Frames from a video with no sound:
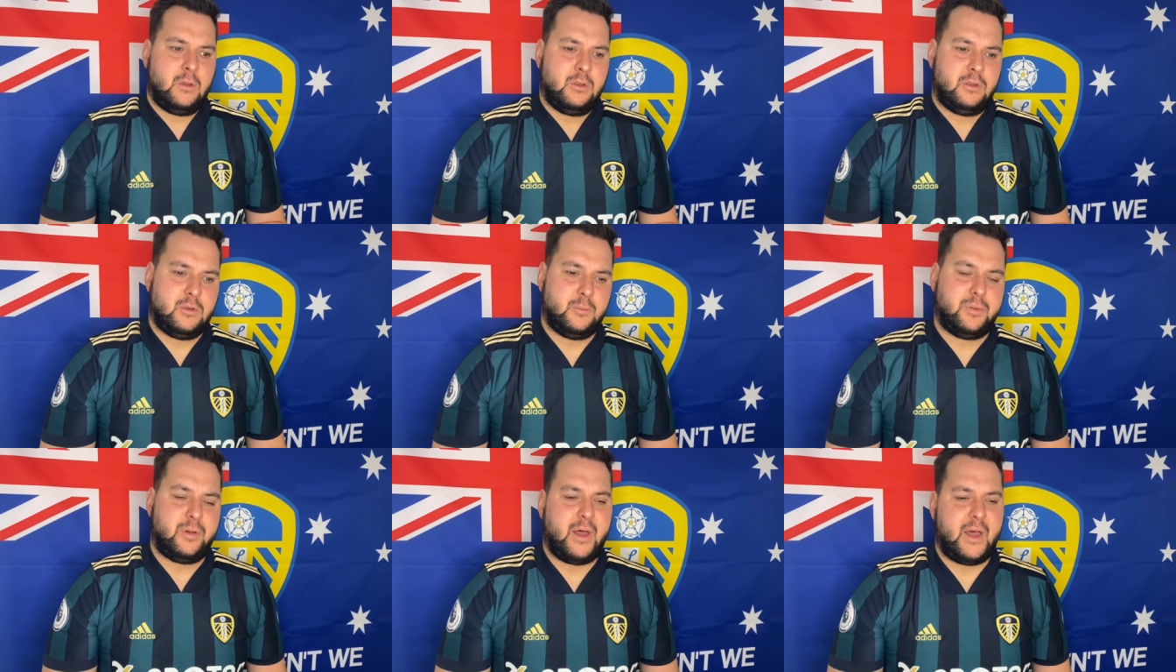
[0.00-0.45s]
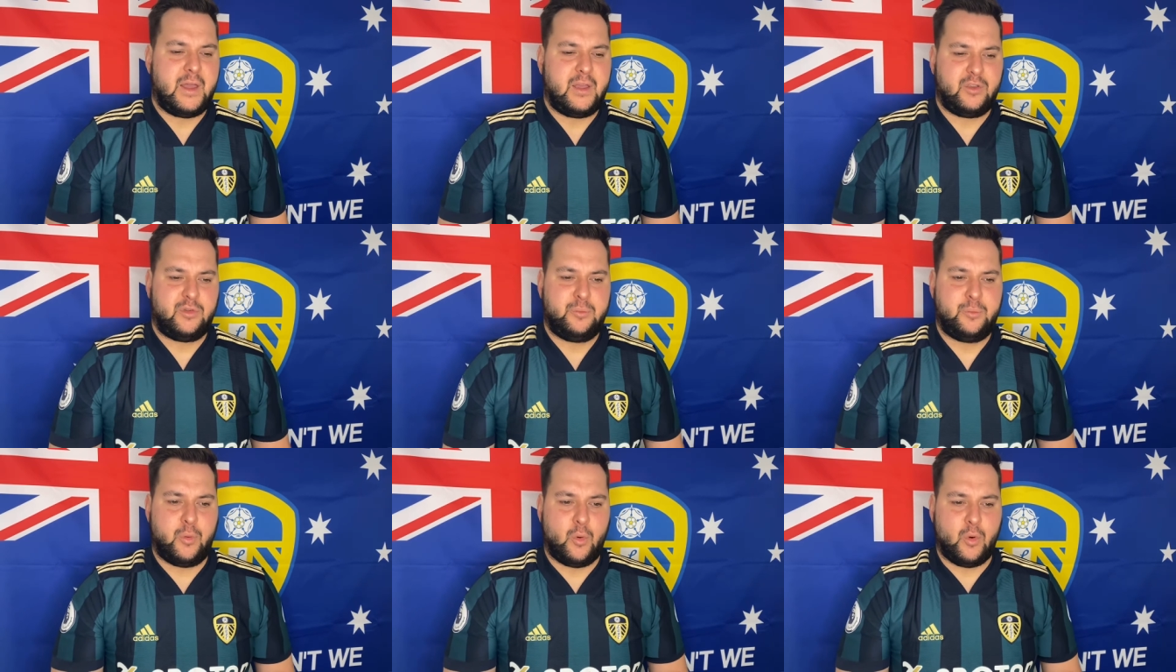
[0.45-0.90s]
the
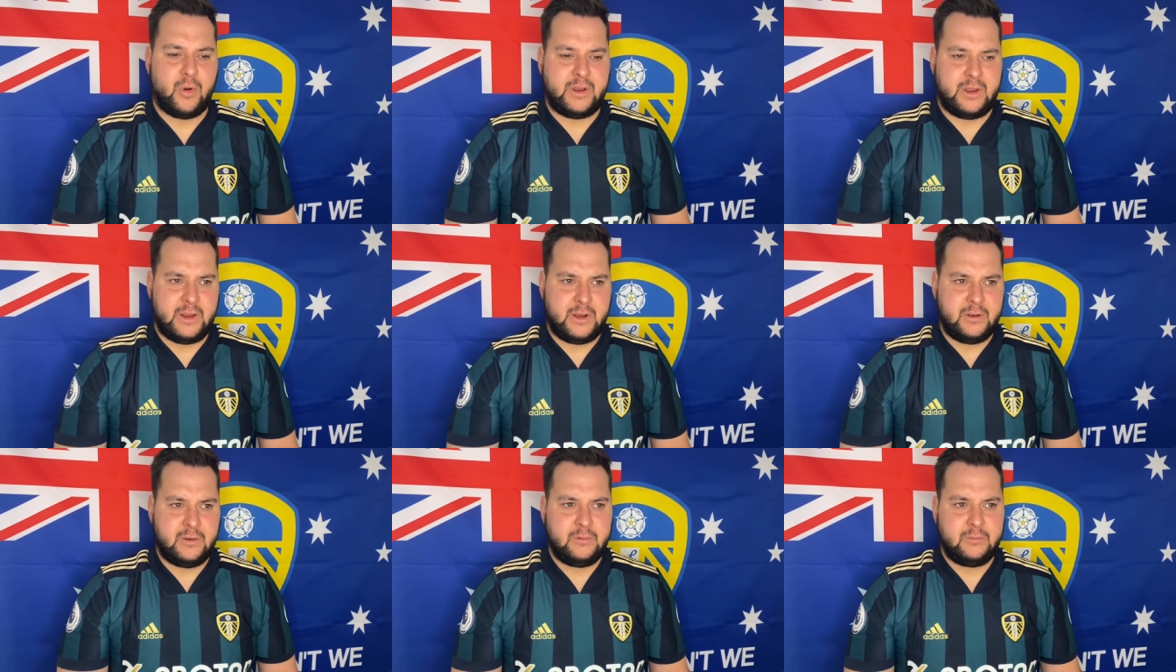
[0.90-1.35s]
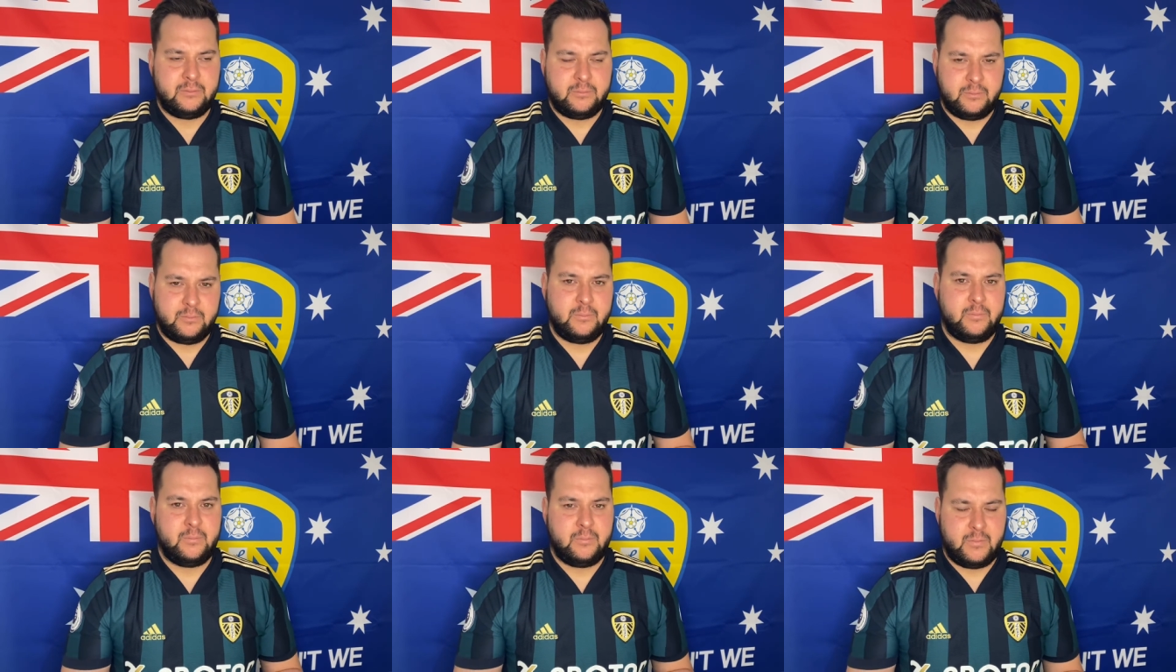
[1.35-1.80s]
players bought in,
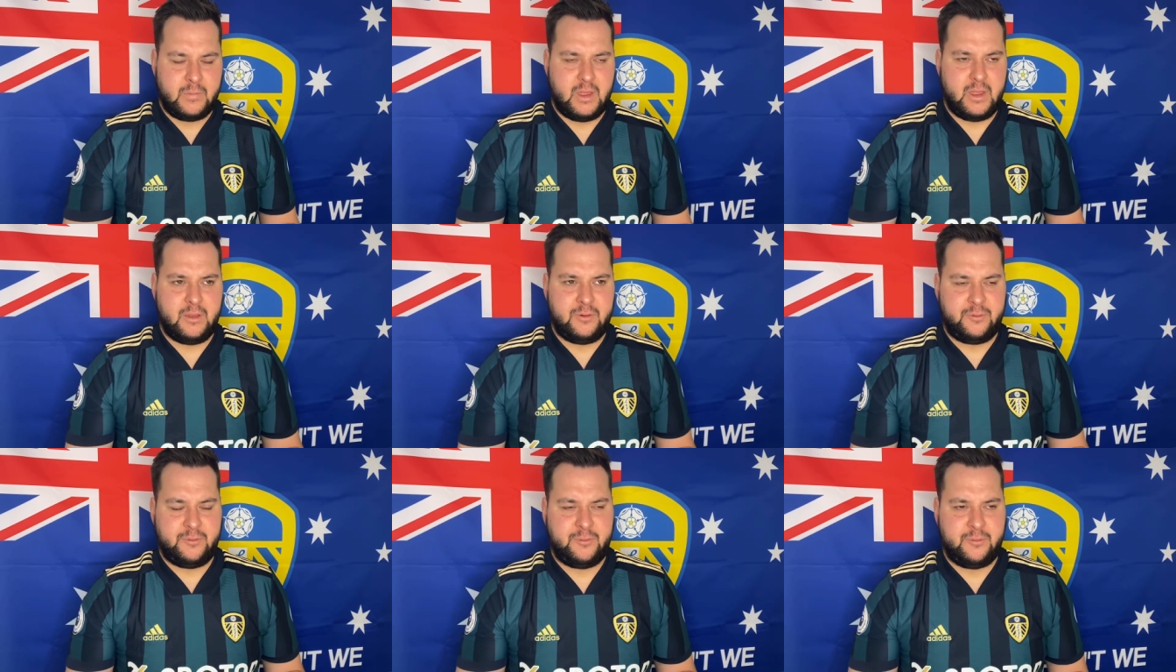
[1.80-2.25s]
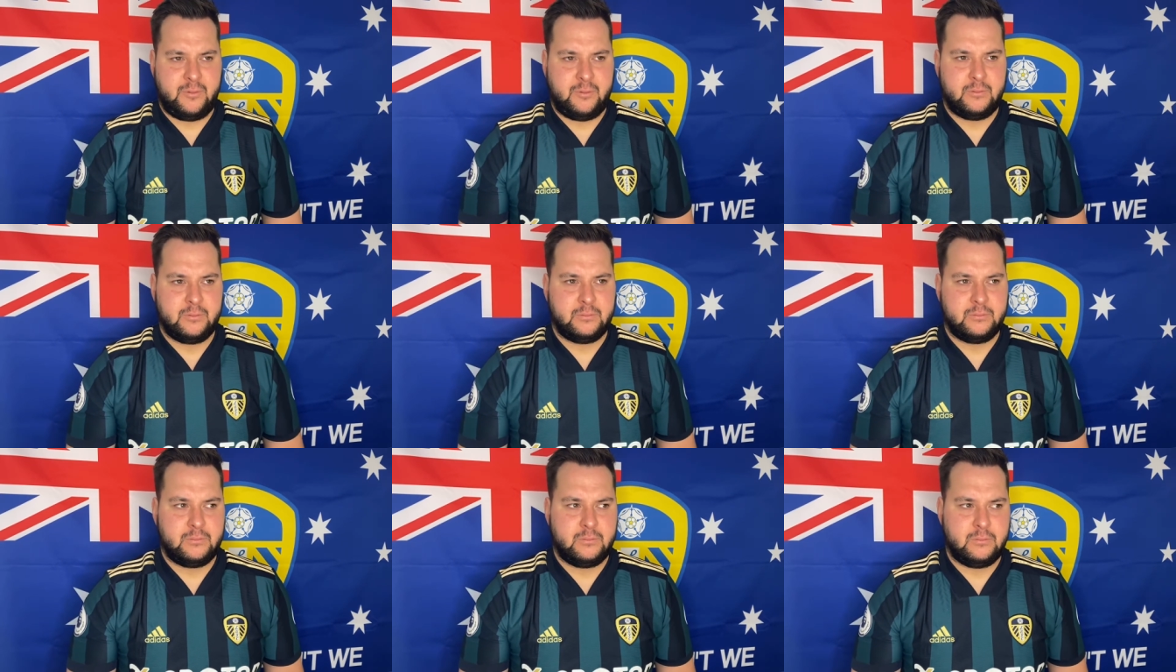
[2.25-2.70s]
if
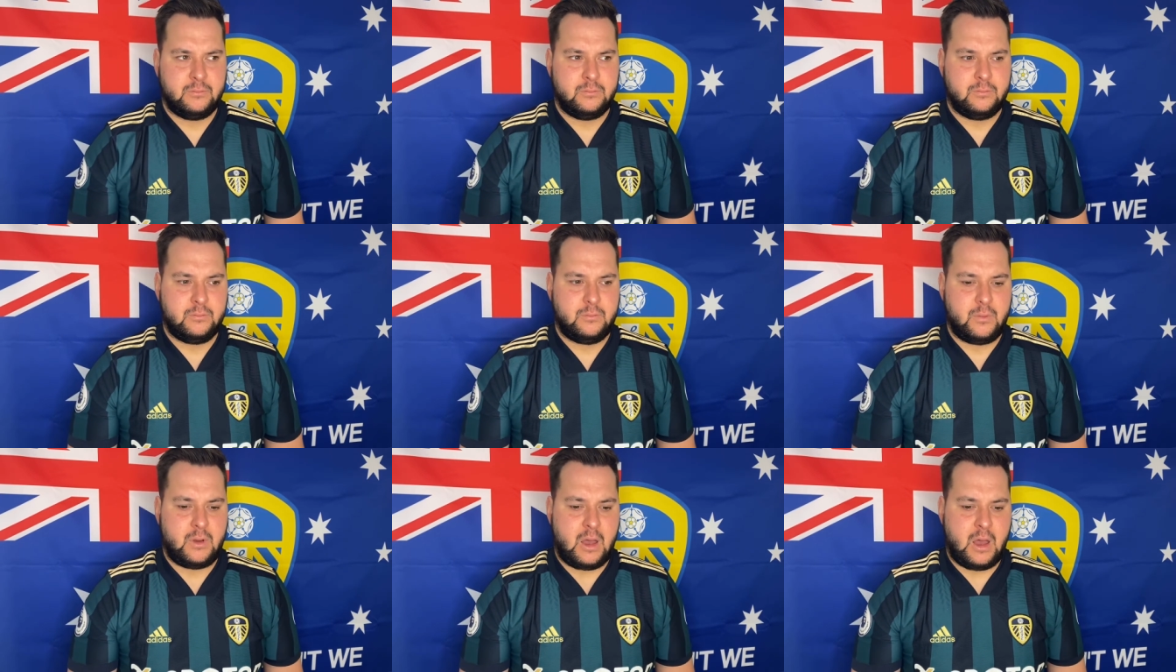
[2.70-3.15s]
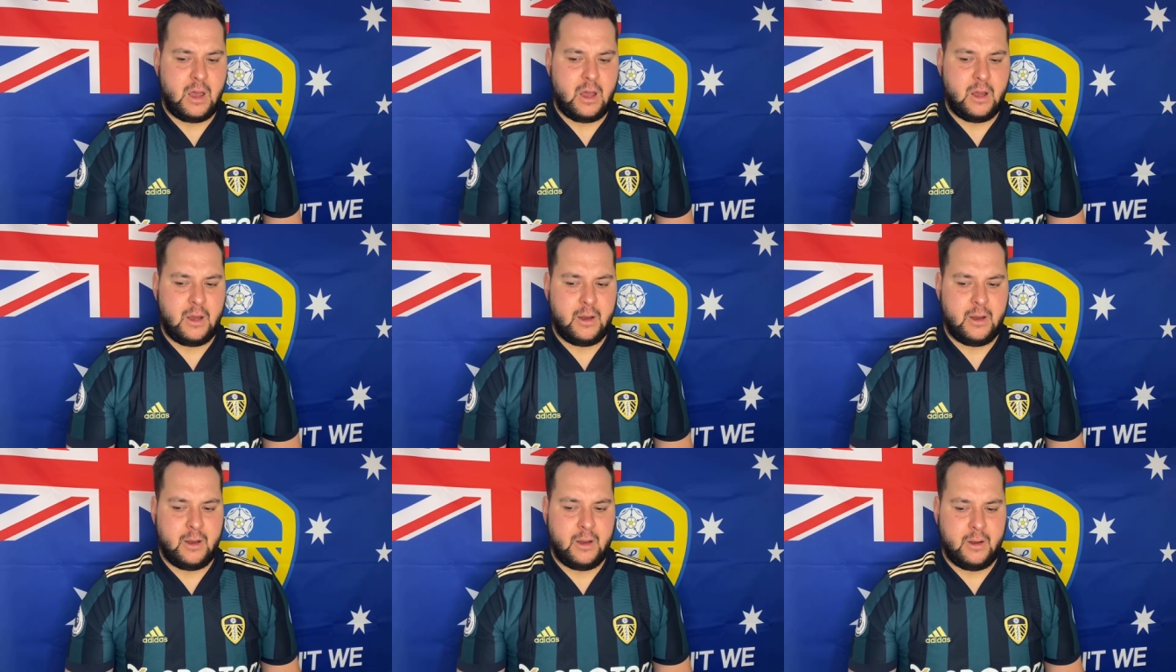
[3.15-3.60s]

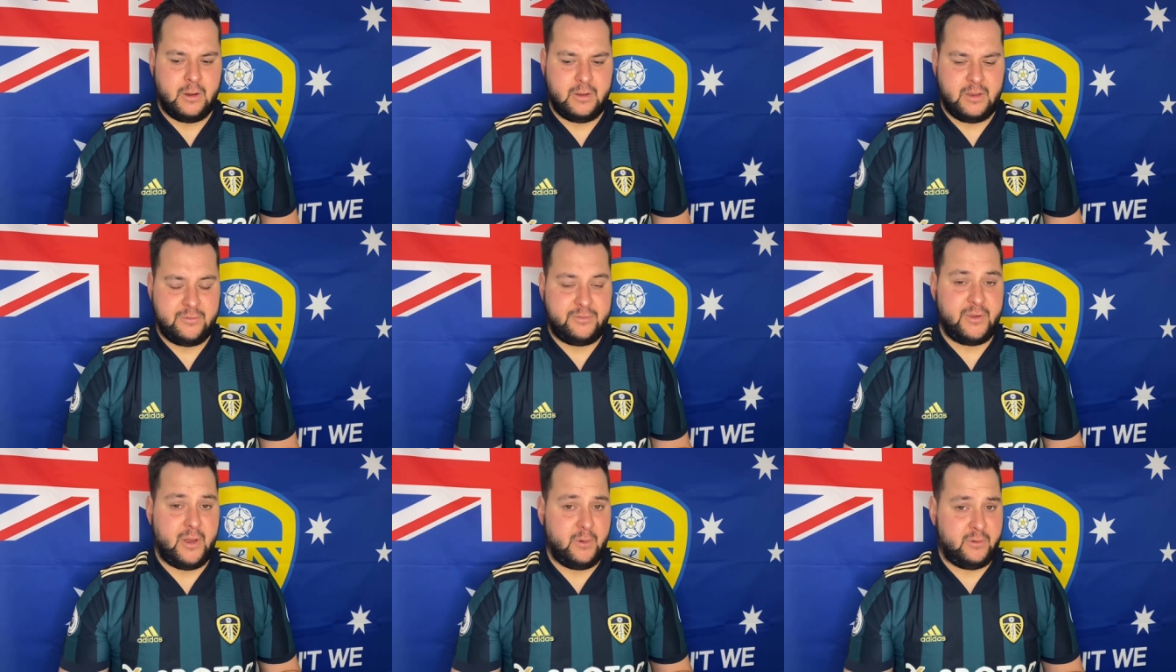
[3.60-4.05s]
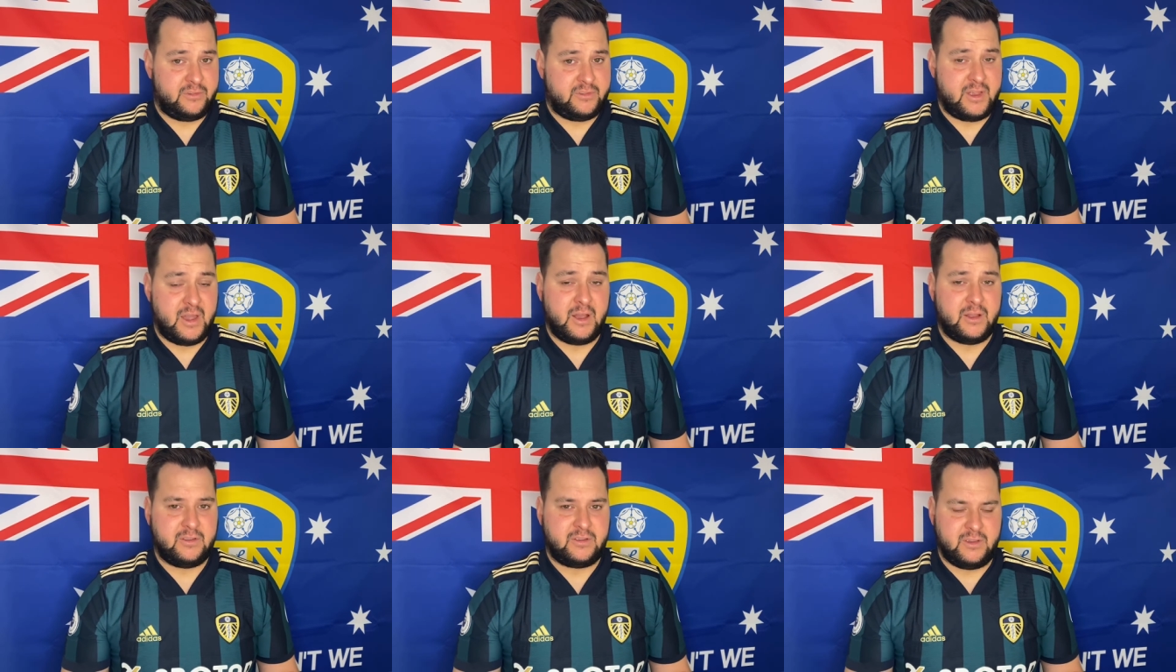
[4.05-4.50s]
that was
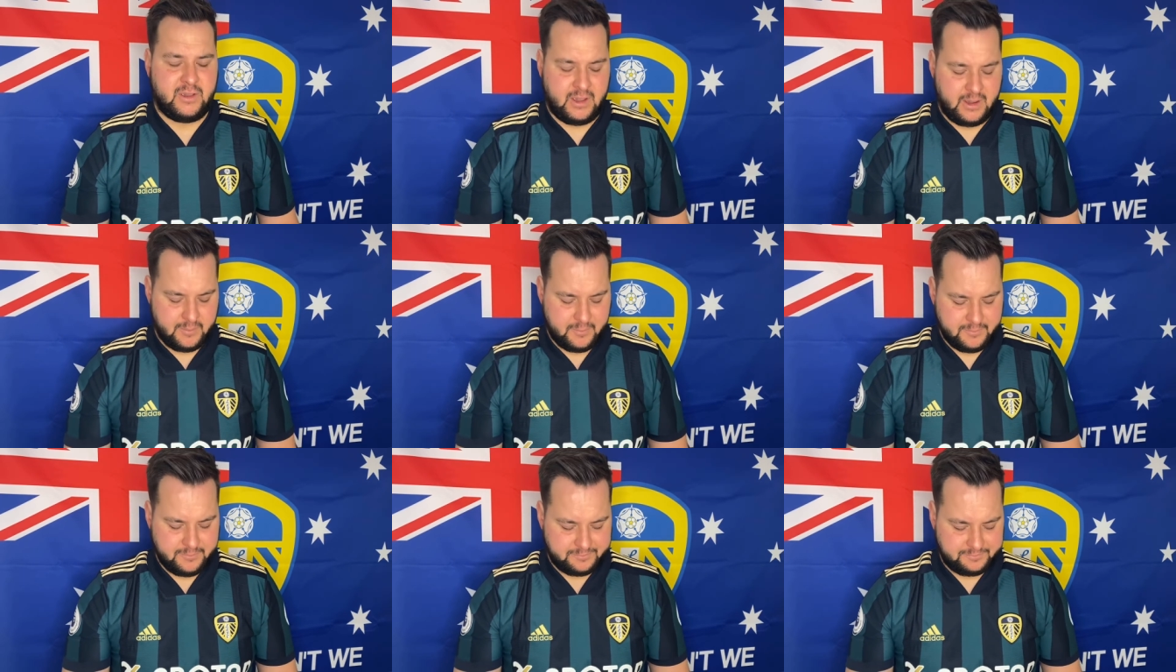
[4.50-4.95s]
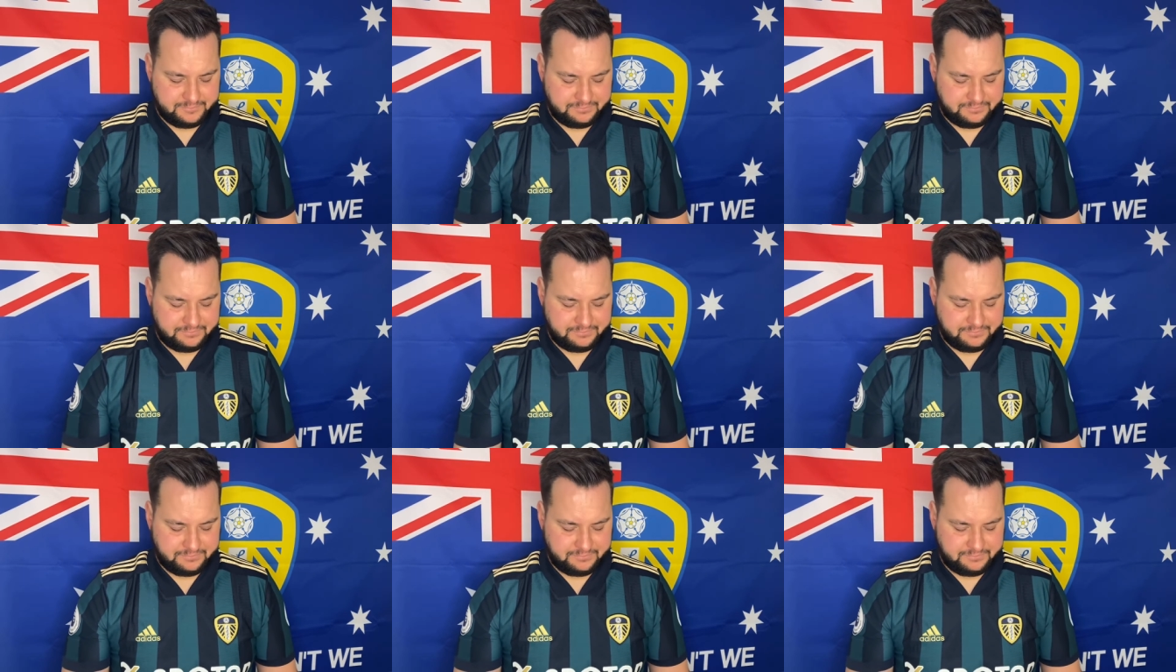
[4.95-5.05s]
down to him,